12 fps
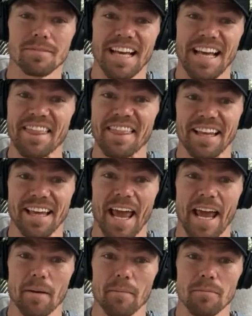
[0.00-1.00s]
in the
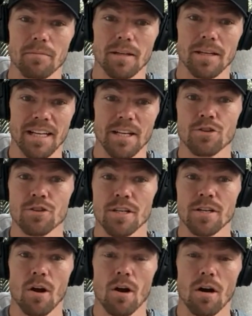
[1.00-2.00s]
game and
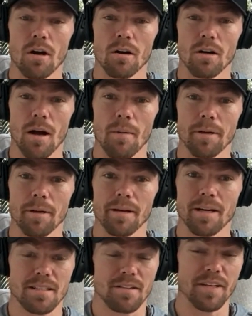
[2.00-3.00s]
interested in our company,
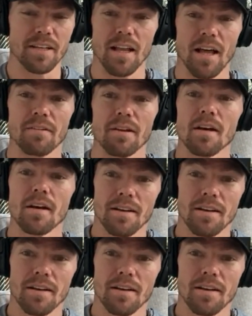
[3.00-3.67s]
because if he left,